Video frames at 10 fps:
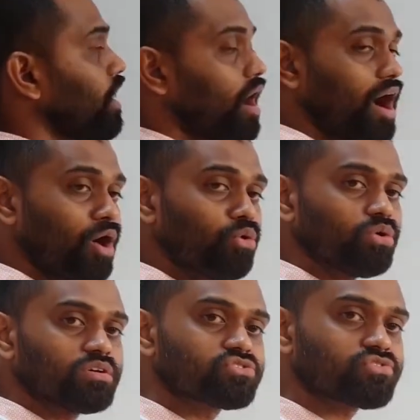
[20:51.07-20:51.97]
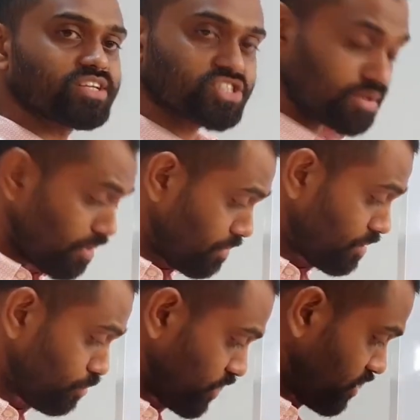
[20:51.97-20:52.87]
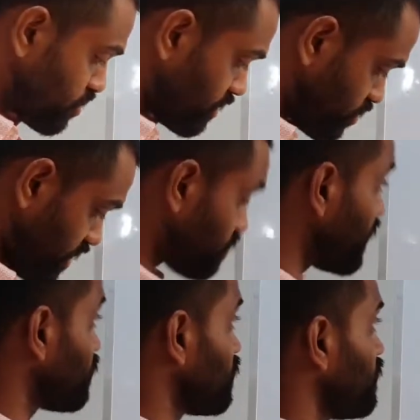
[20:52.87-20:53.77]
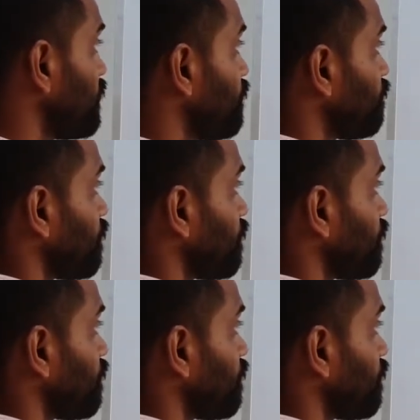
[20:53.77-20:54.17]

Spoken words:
How is resting membrane potential generated